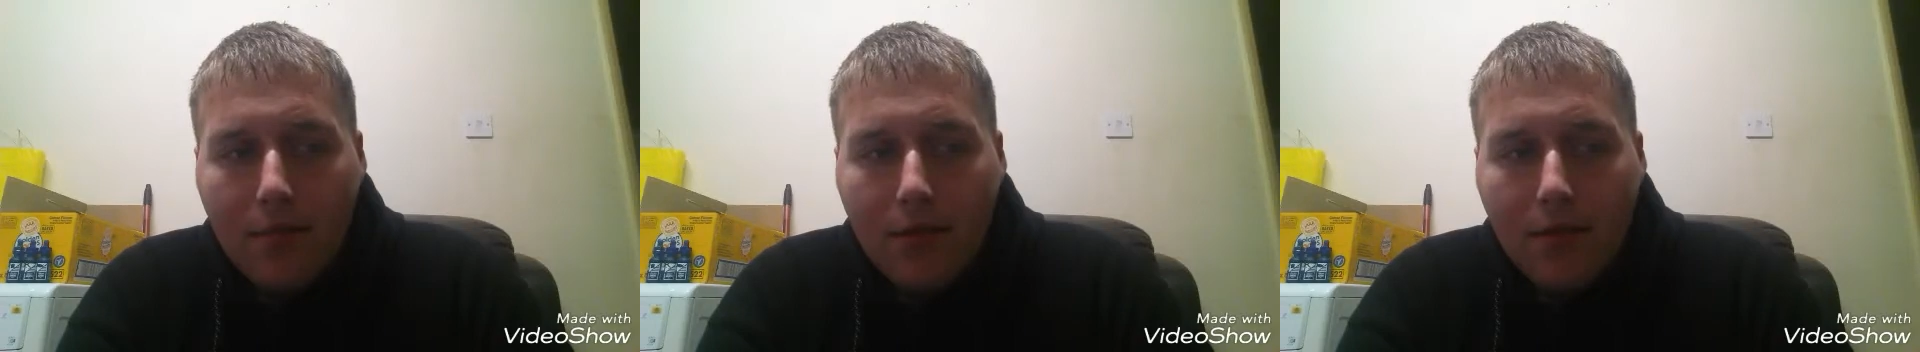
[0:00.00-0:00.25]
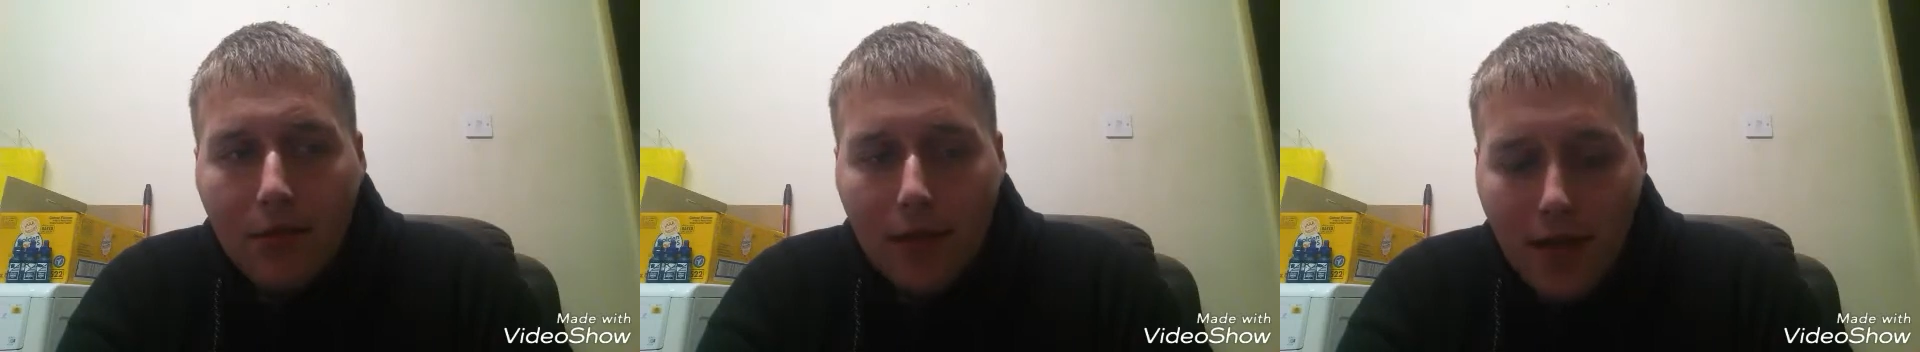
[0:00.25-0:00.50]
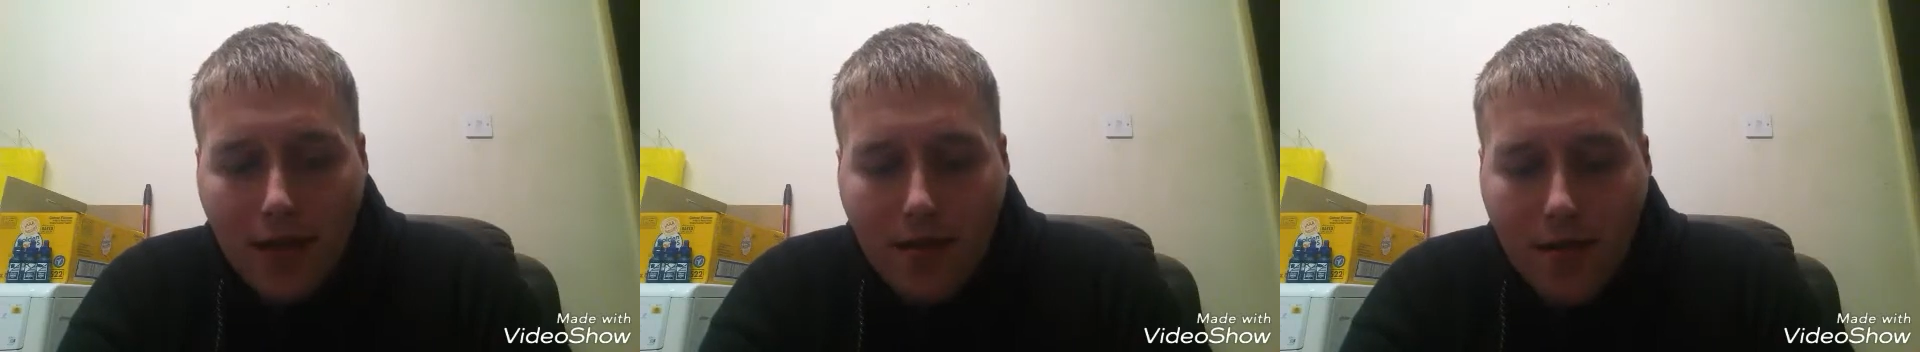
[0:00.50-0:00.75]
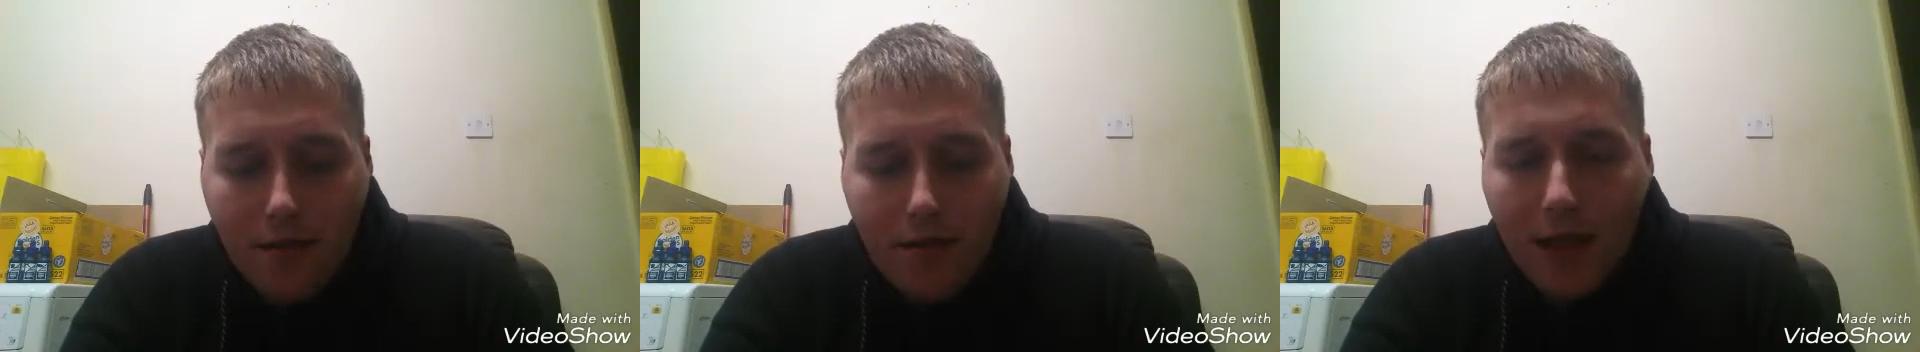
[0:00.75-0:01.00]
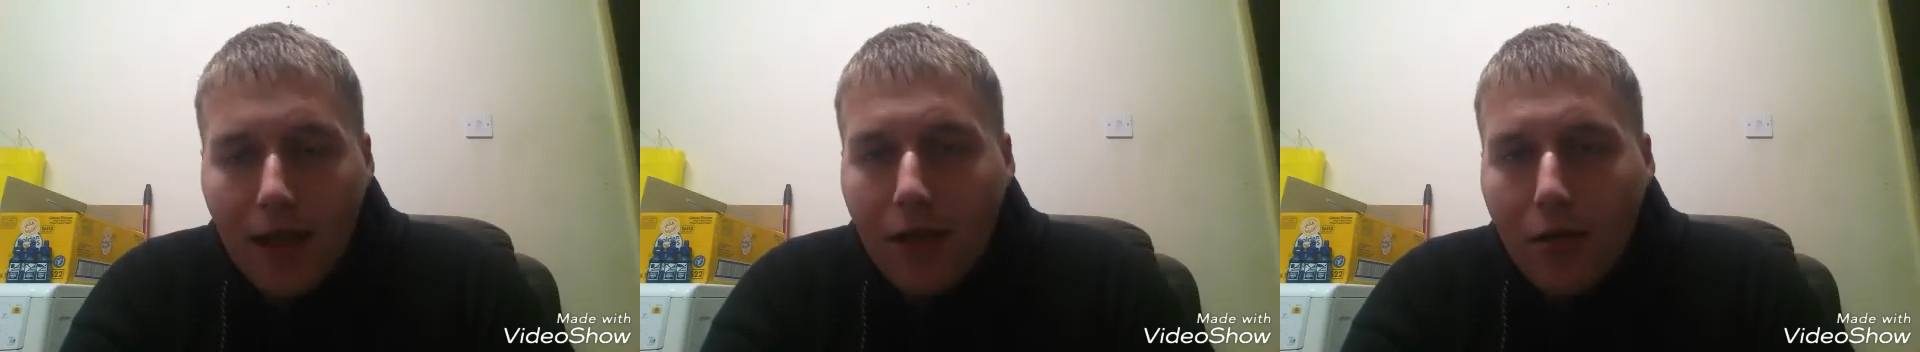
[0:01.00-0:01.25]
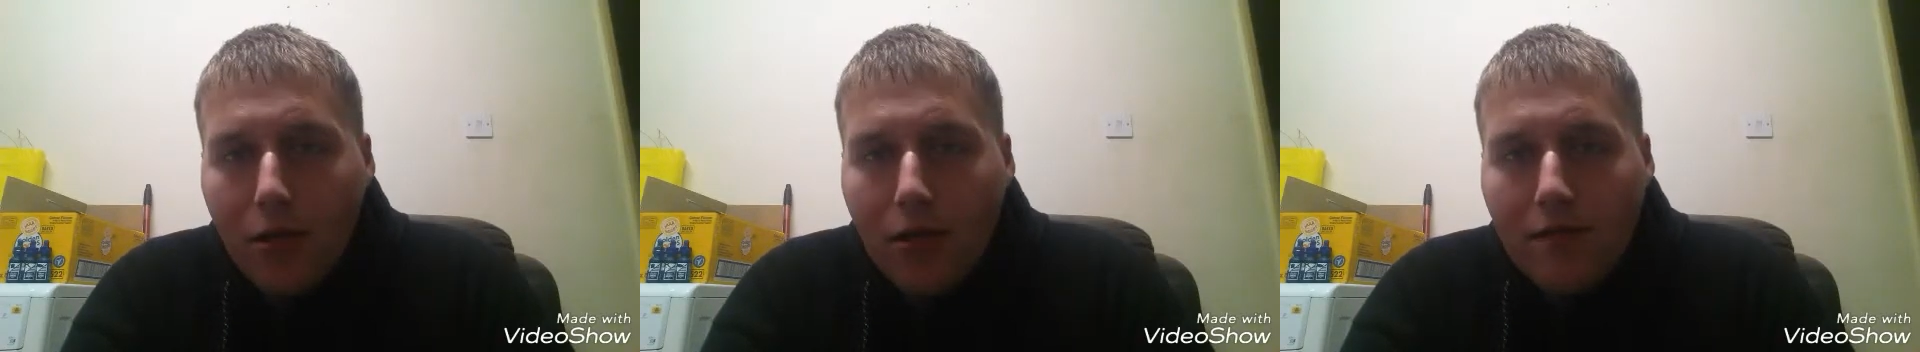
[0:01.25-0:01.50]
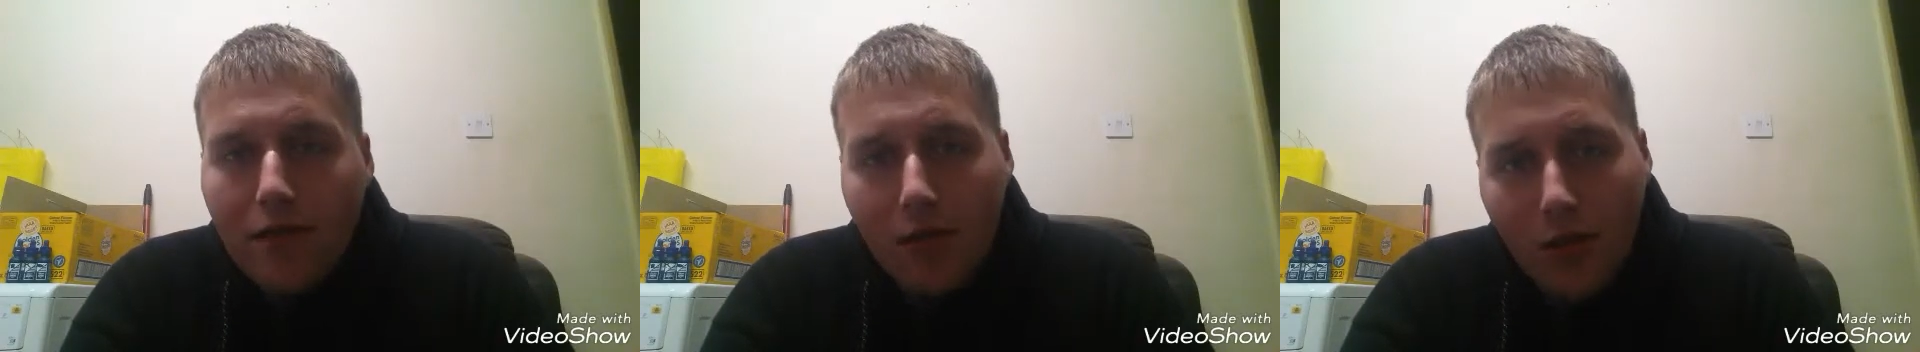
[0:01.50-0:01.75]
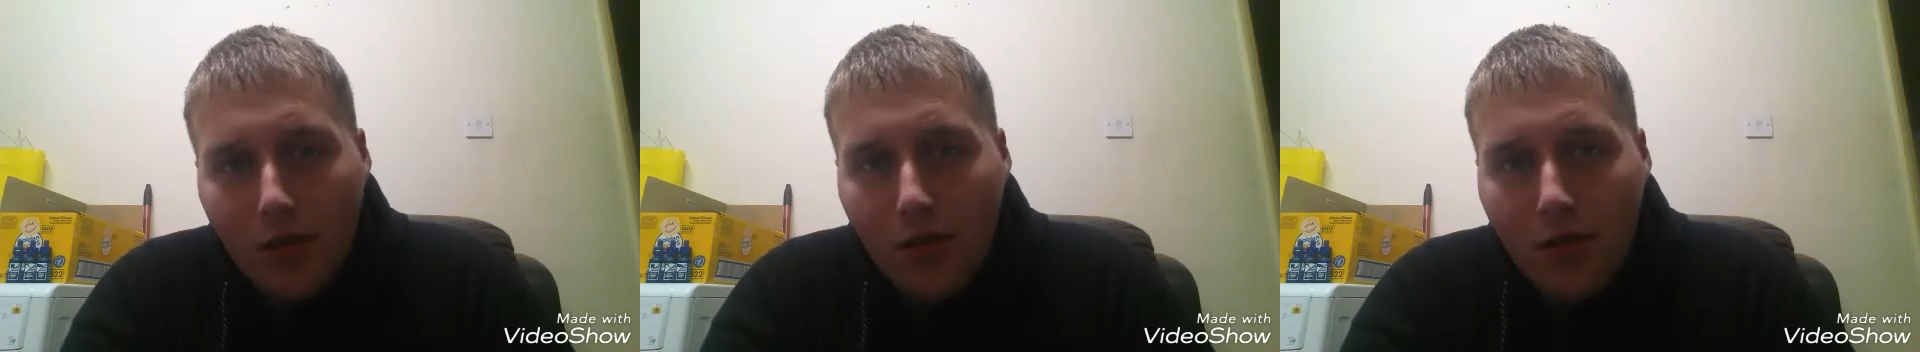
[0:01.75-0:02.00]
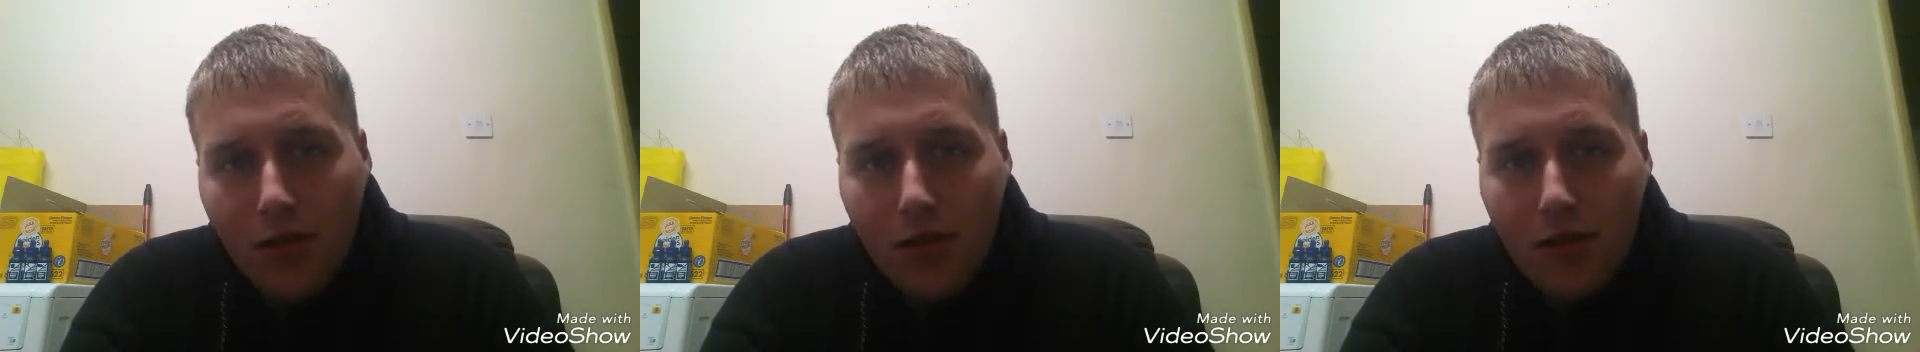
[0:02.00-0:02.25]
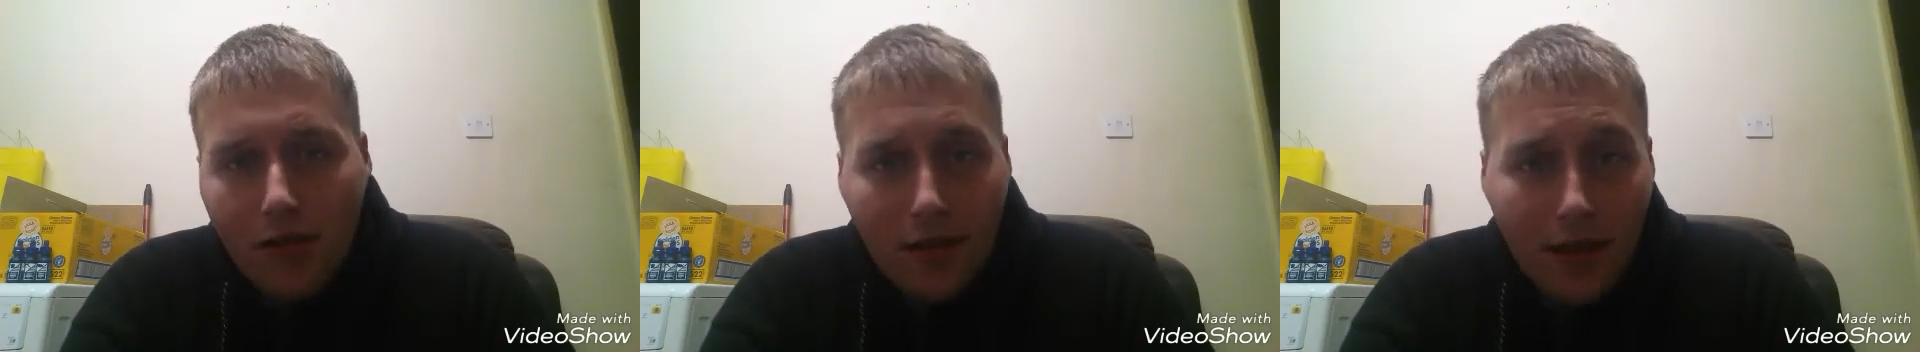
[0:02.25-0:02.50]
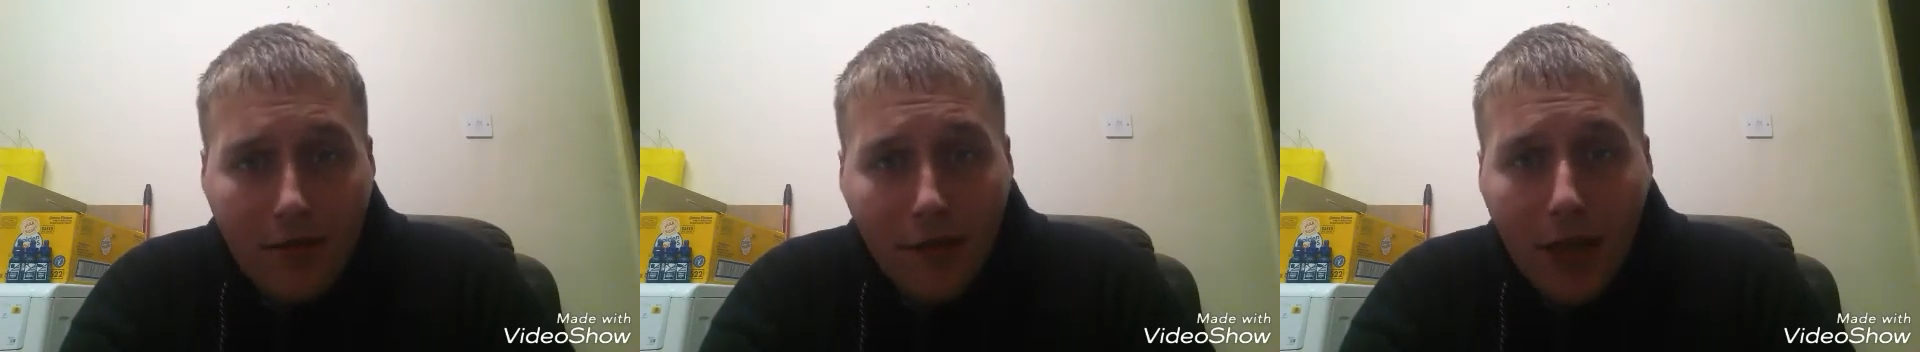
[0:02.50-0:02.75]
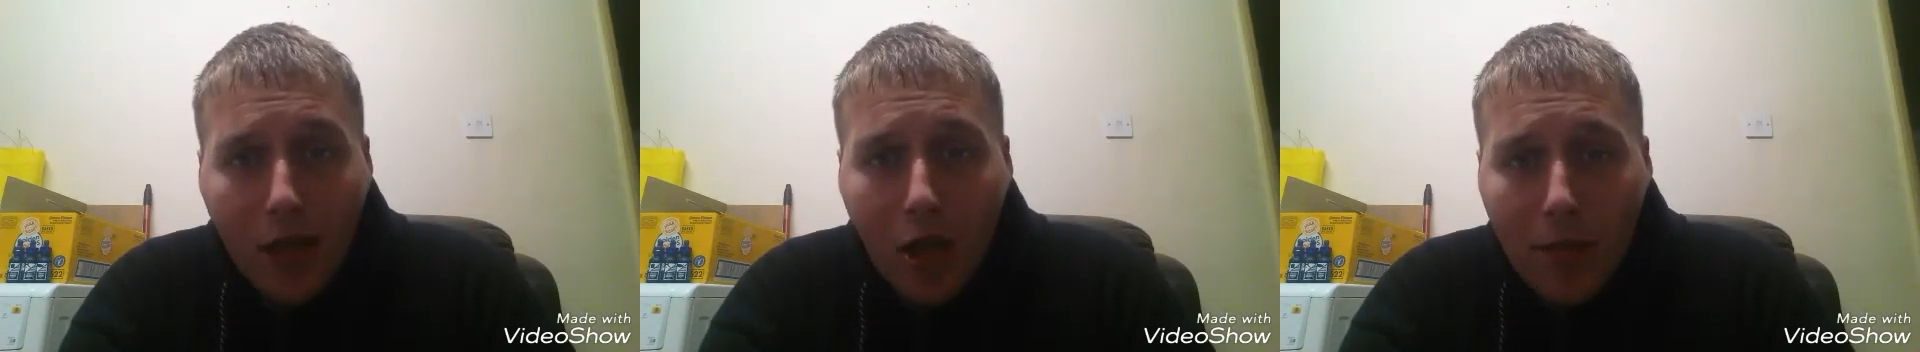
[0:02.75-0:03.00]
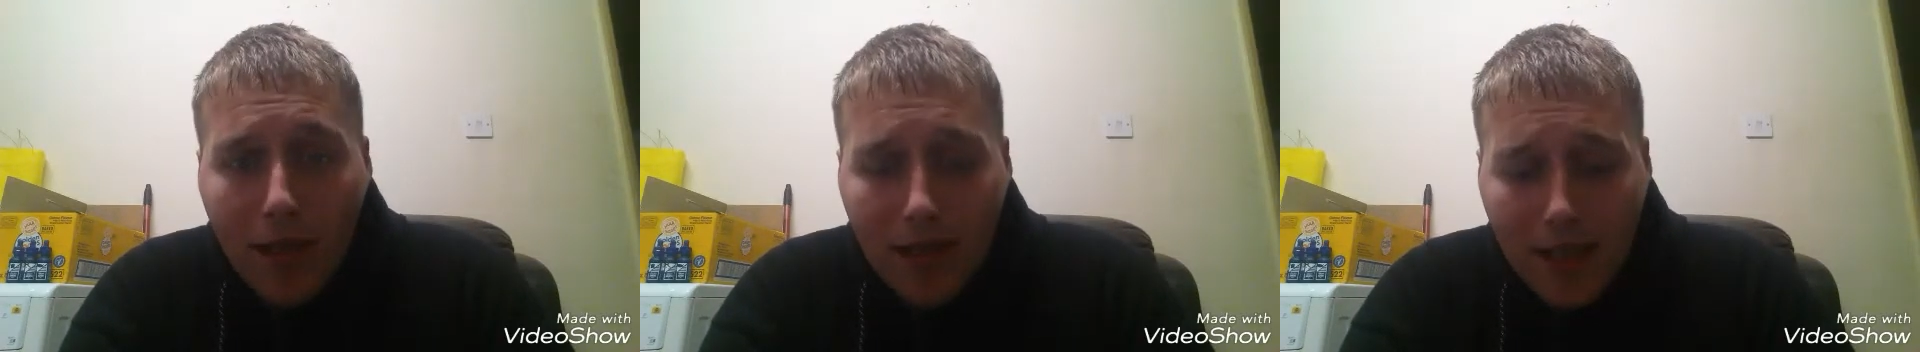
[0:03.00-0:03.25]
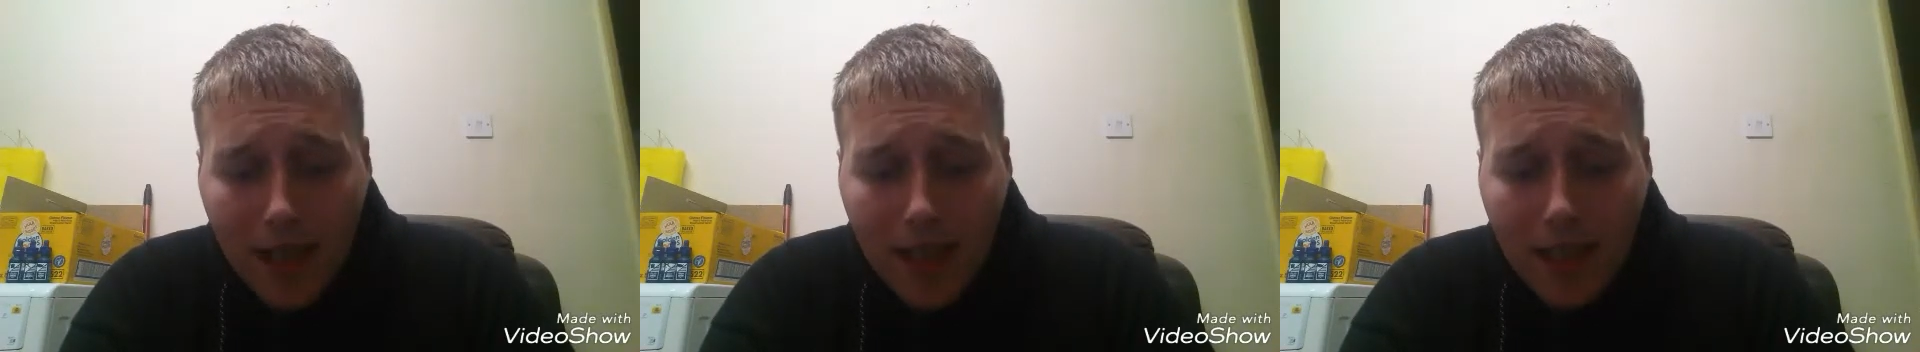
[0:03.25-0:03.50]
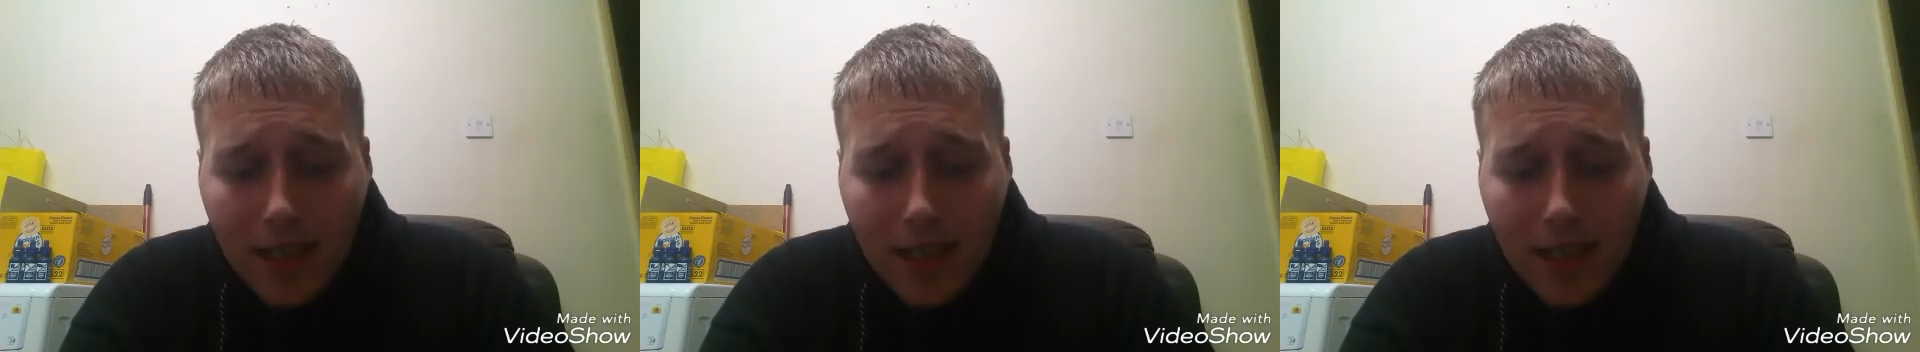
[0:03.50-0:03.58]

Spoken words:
So yeah, if you like what you saw, give me a comment,